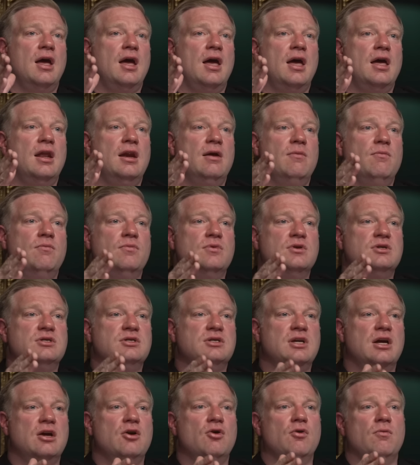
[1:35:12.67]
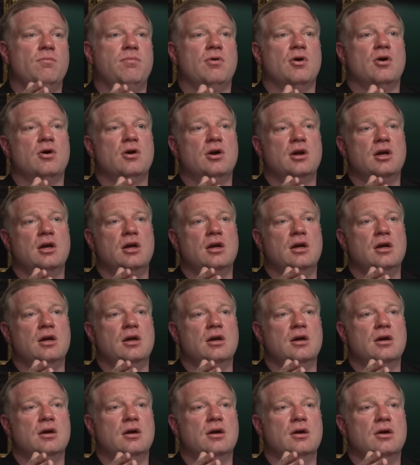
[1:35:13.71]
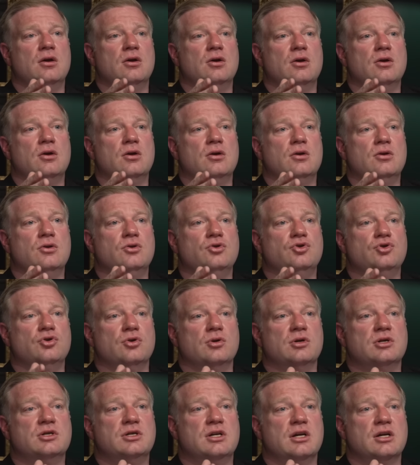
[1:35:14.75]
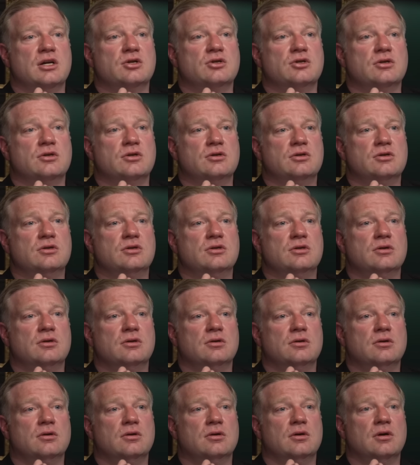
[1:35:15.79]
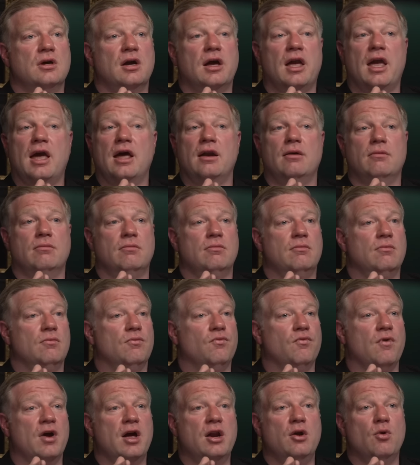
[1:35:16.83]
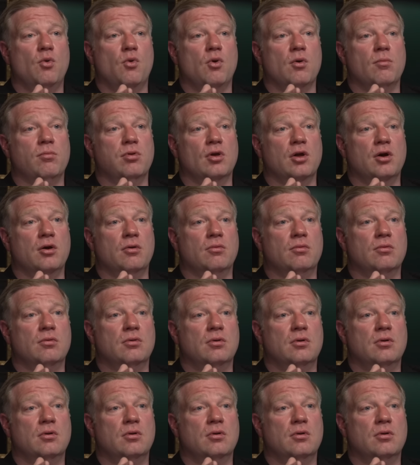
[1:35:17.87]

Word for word: And in single party jurisdictions, again, red or blue,